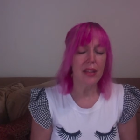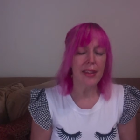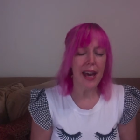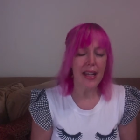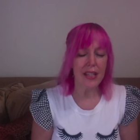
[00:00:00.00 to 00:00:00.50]

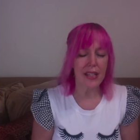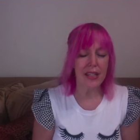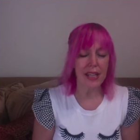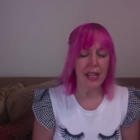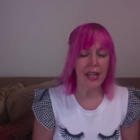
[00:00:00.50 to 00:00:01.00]
that
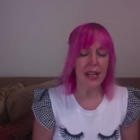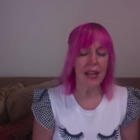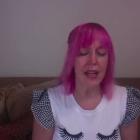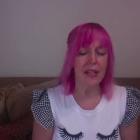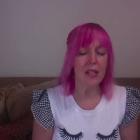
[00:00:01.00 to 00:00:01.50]
the
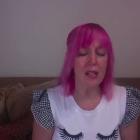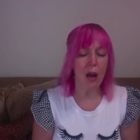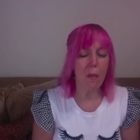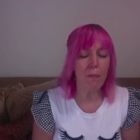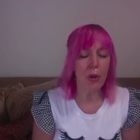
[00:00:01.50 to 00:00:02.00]

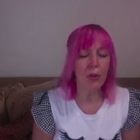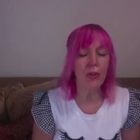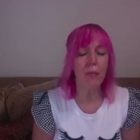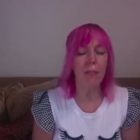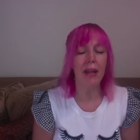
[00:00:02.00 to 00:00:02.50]
example
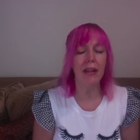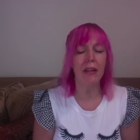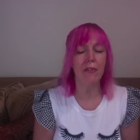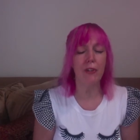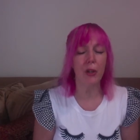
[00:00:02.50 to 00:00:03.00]
that many
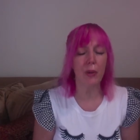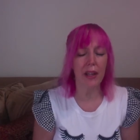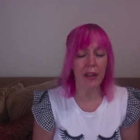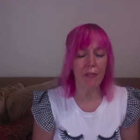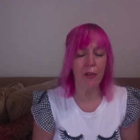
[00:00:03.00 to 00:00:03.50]
of you are
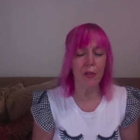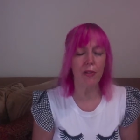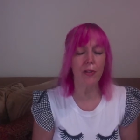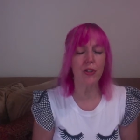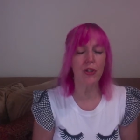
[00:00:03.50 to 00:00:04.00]
given,
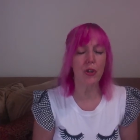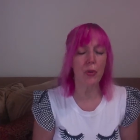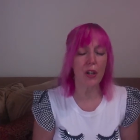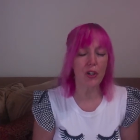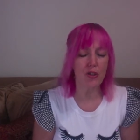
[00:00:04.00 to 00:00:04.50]
that to
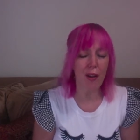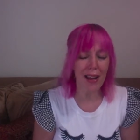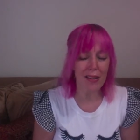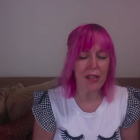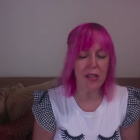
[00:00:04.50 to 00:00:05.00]

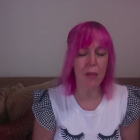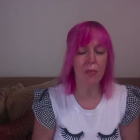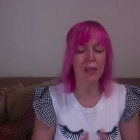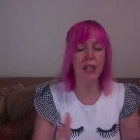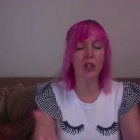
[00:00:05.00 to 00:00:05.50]
attract
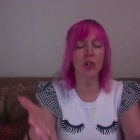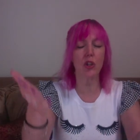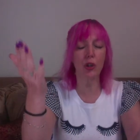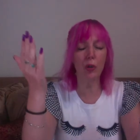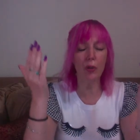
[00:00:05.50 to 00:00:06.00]
something
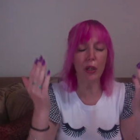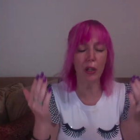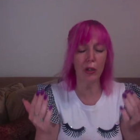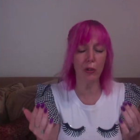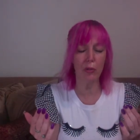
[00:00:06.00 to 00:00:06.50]
to
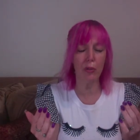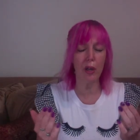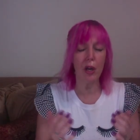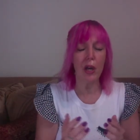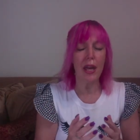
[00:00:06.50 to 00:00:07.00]
you,
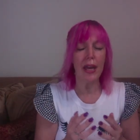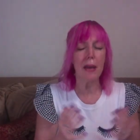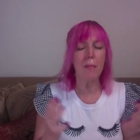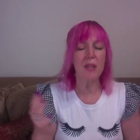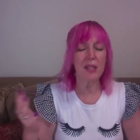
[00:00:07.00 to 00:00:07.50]
it
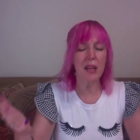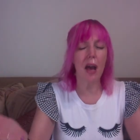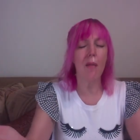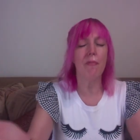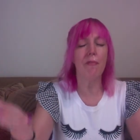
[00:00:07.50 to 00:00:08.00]
must
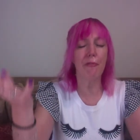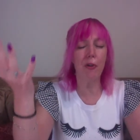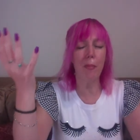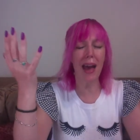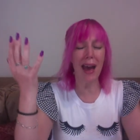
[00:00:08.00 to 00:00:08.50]
come
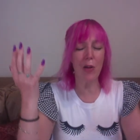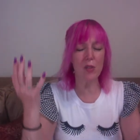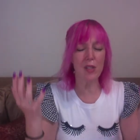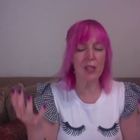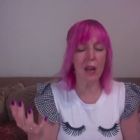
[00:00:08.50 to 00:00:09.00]
from
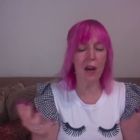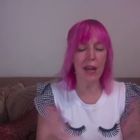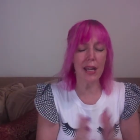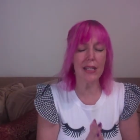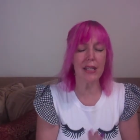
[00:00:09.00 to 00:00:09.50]

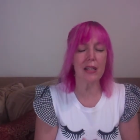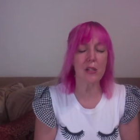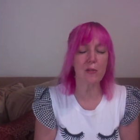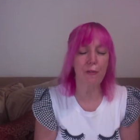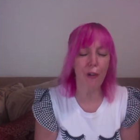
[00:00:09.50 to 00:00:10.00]
outside,
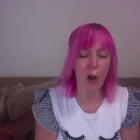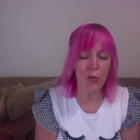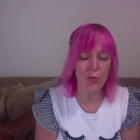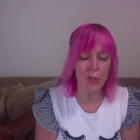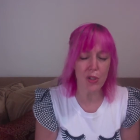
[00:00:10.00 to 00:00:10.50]
is
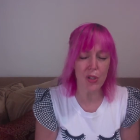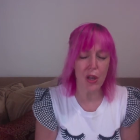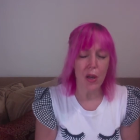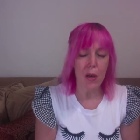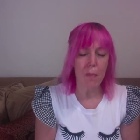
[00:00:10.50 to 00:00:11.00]
false,
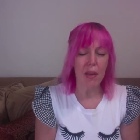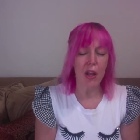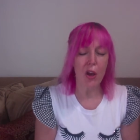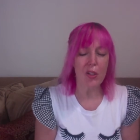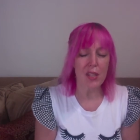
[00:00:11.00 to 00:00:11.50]

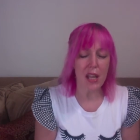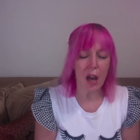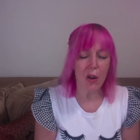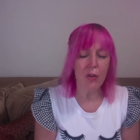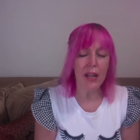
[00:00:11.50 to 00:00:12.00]
because the
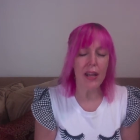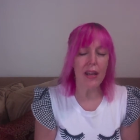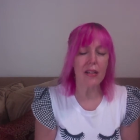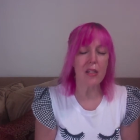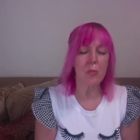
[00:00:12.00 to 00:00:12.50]
only
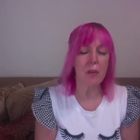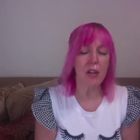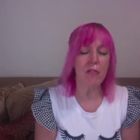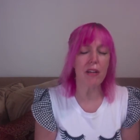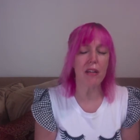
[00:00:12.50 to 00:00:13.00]

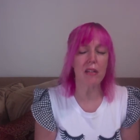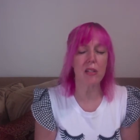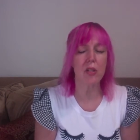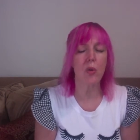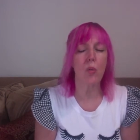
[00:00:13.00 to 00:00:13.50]
experience
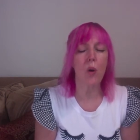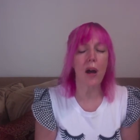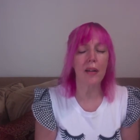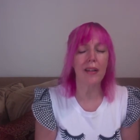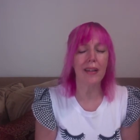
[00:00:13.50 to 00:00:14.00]
that
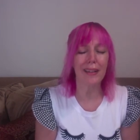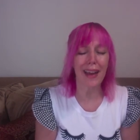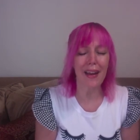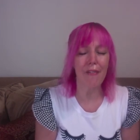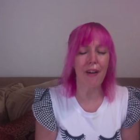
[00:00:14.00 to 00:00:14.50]
one can
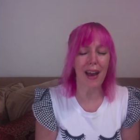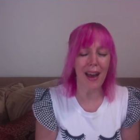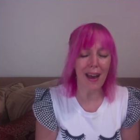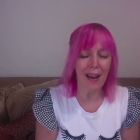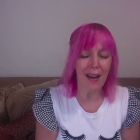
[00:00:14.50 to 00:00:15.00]
ever
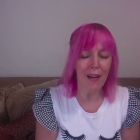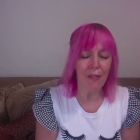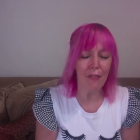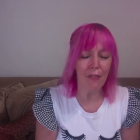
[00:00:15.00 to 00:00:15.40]
have